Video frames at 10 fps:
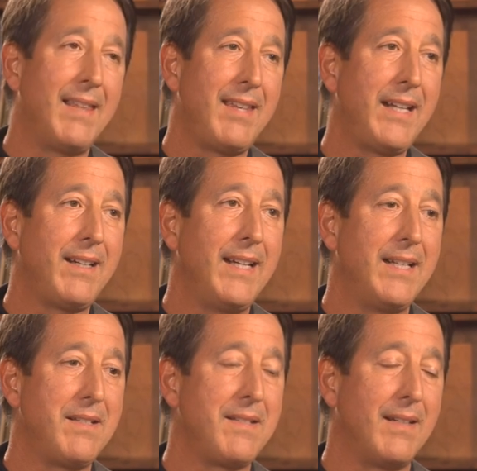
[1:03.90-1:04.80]
think
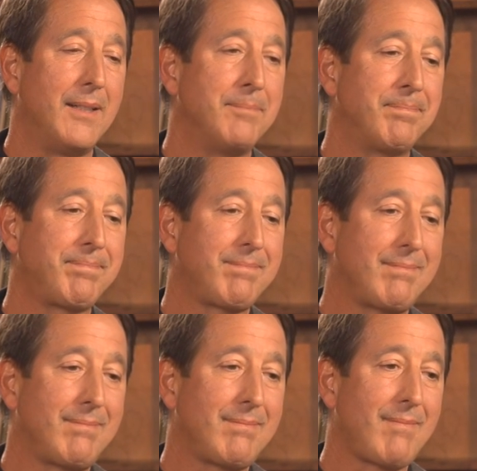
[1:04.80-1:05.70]
it's a
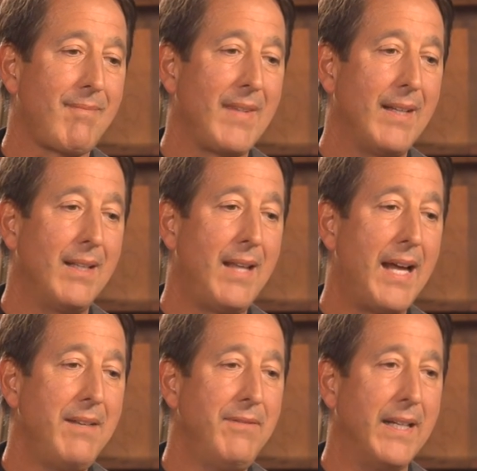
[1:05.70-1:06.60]

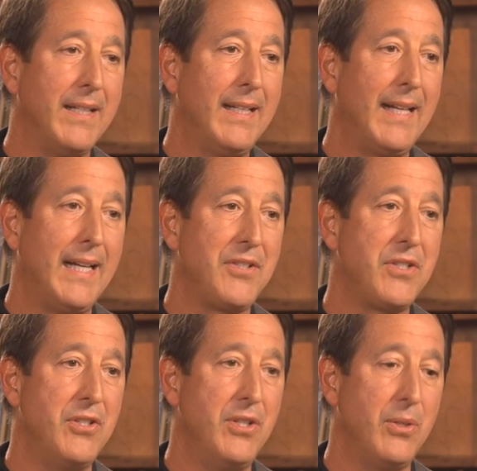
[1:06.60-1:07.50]
lot of it has
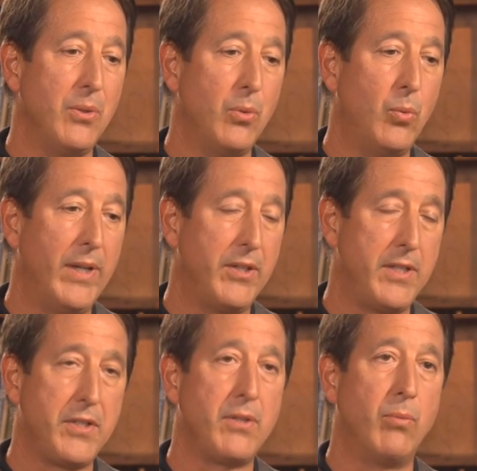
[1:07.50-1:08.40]
to do with
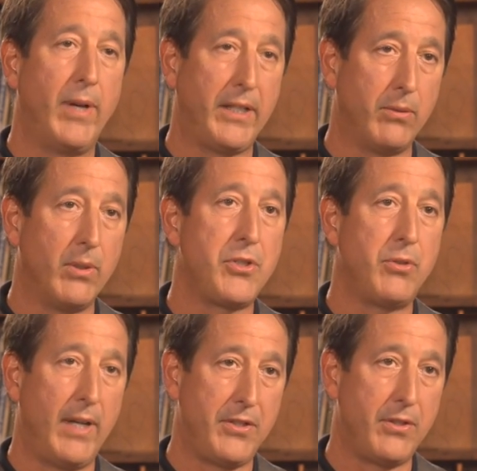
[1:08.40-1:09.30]
just the regular
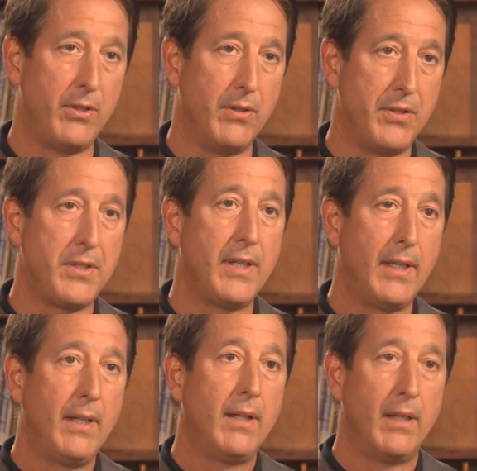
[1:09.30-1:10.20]
stressors
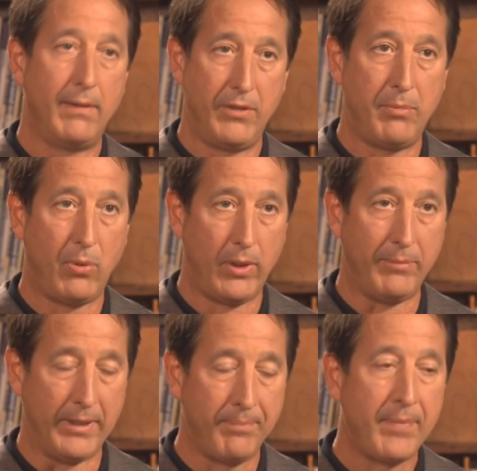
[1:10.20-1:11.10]
of a
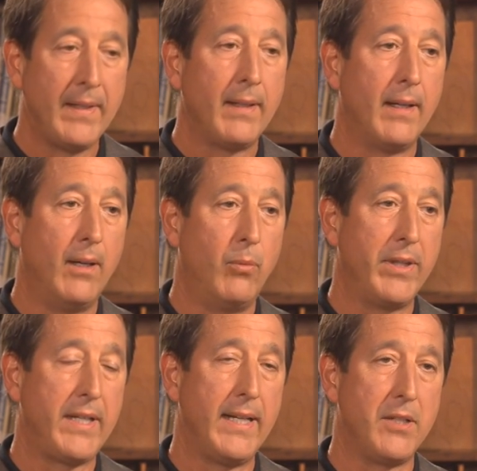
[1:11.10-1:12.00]
deployment,
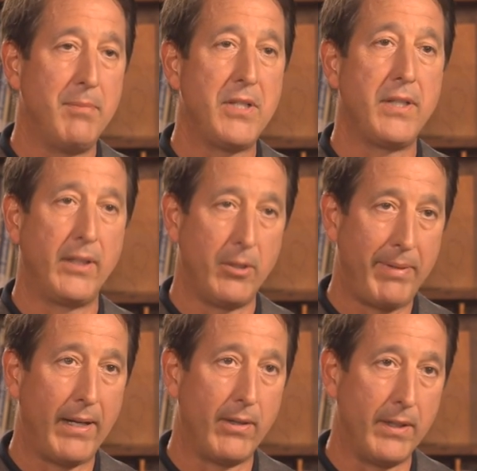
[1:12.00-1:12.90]
with kids missing their
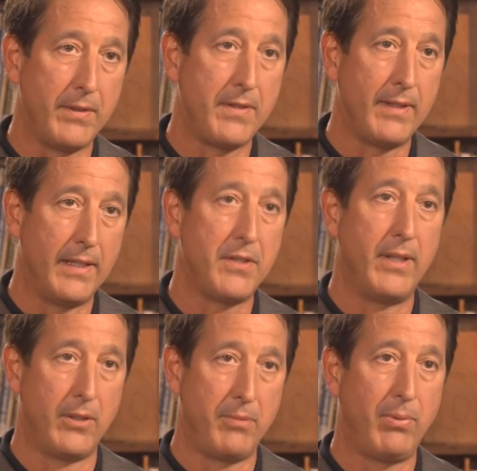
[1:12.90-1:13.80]
parents as
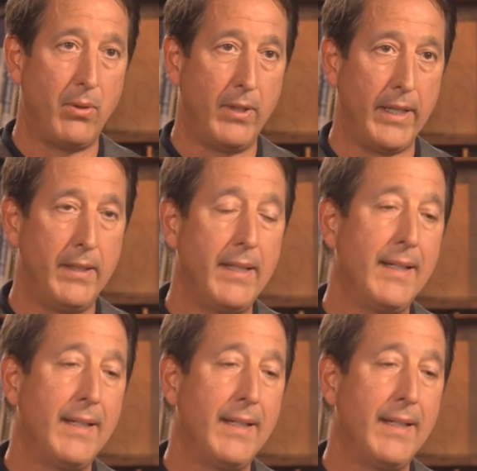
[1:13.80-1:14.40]
they're deployed.